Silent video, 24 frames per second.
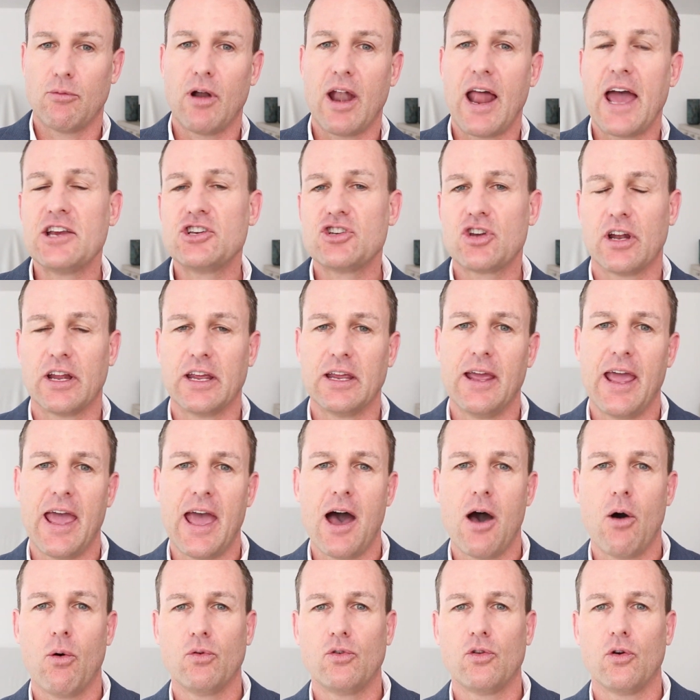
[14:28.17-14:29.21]
relationally,
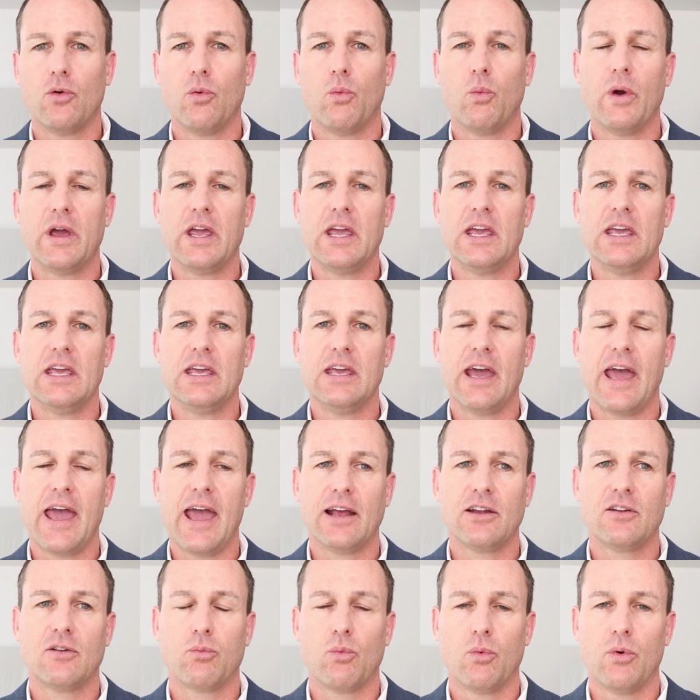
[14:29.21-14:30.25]
how do we
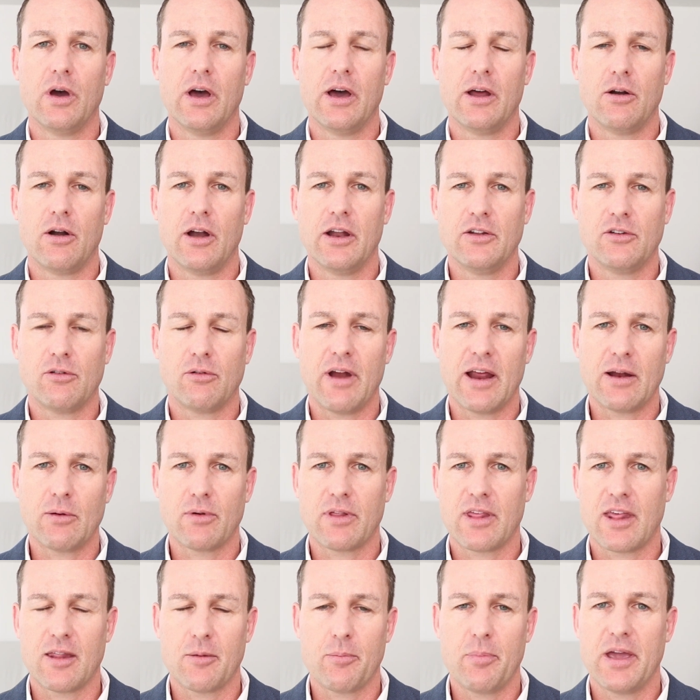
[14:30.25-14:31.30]
act, interact
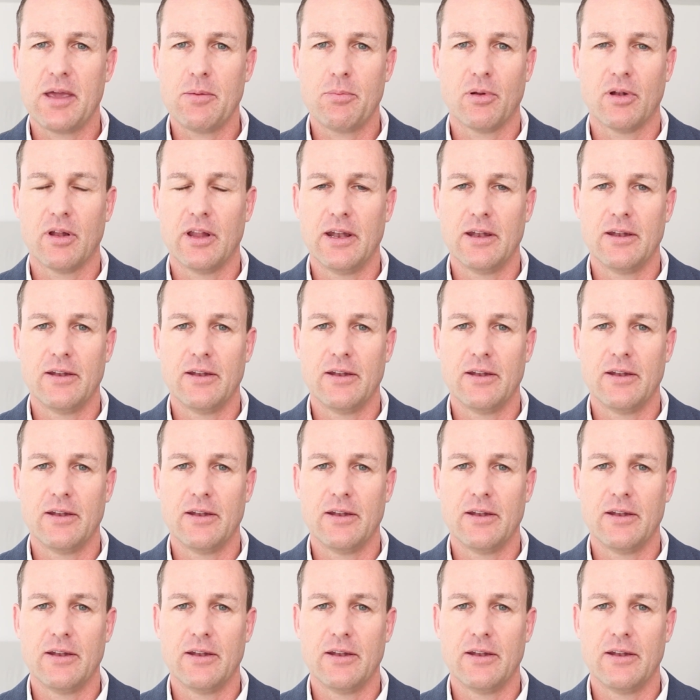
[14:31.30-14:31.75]
with other people?